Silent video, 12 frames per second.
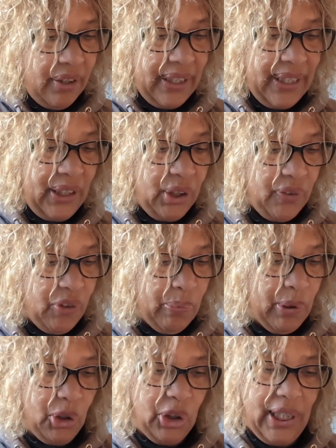each of the
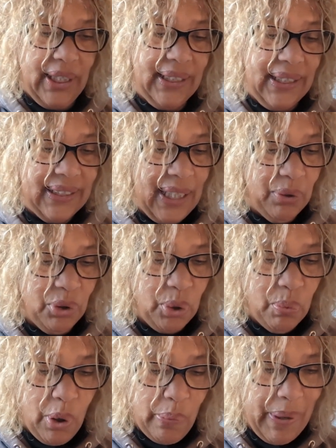projects, it tells you
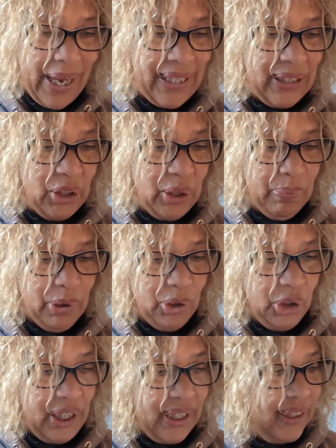what page the
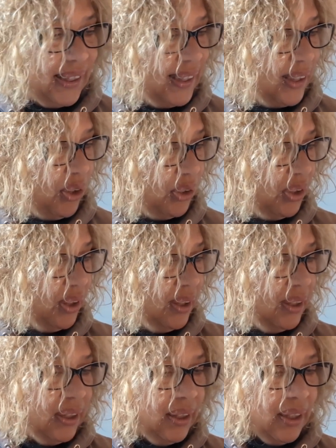project is on,
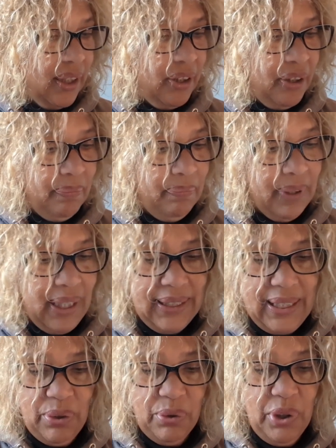and
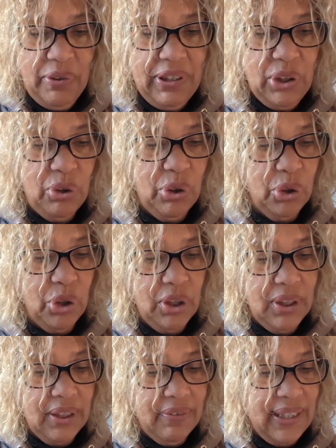then all your
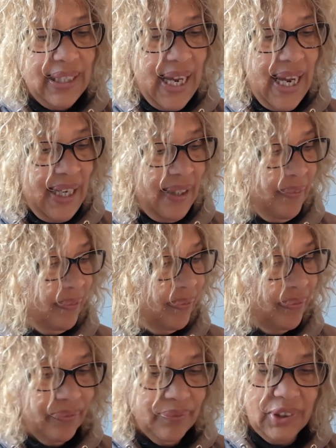instructions are in there.
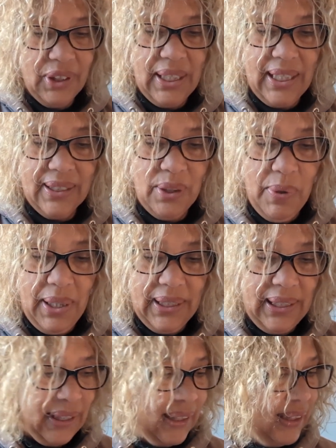So that's quite
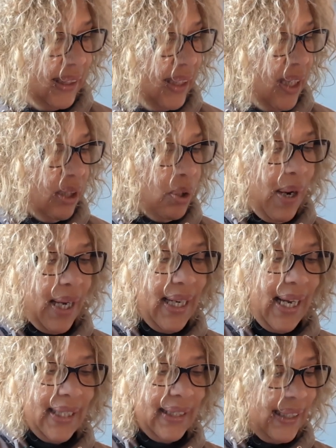nice. Quite
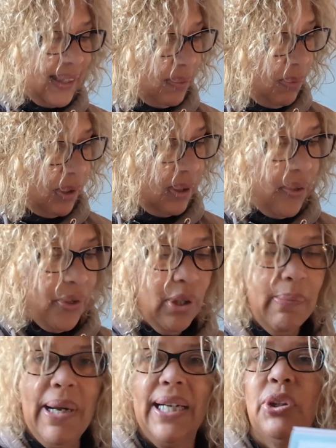like this one. I thought
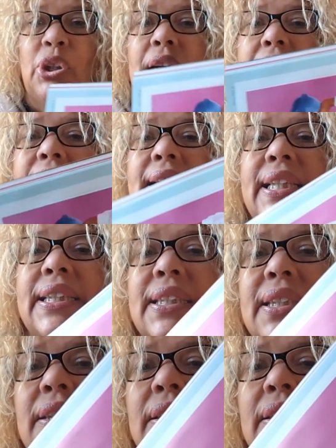I might try this.